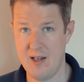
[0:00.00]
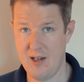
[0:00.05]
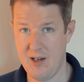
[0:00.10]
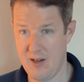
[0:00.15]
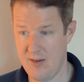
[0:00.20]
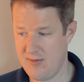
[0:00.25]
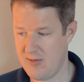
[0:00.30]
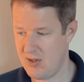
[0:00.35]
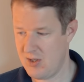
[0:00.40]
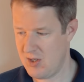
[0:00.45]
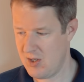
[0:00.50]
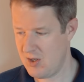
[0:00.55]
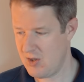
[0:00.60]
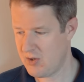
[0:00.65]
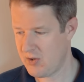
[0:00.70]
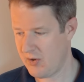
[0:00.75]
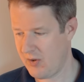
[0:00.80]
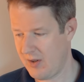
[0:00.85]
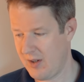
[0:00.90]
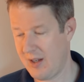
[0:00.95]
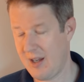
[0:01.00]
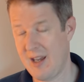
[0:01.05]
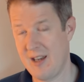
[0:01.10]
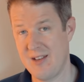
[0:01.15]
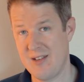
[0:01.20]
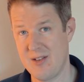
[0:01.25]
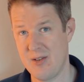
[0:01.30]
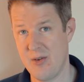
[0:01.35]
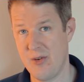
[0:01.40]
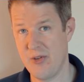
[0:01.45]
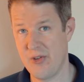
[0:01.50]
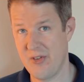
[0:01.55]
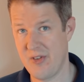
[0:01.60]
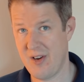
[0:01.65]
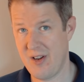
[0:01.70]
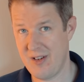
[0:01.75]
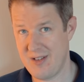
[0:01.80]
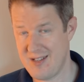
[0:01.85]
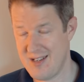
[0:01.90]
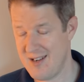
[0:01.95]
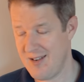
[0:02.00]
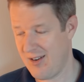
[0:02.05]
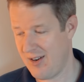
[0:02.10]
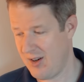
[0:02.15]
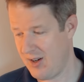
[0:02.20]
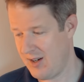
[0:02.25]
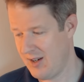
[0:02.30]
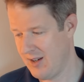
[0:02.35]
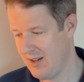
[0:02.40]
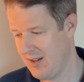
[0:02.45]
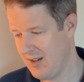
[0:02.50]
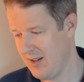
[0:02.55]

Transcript: life to neutral and getting 299,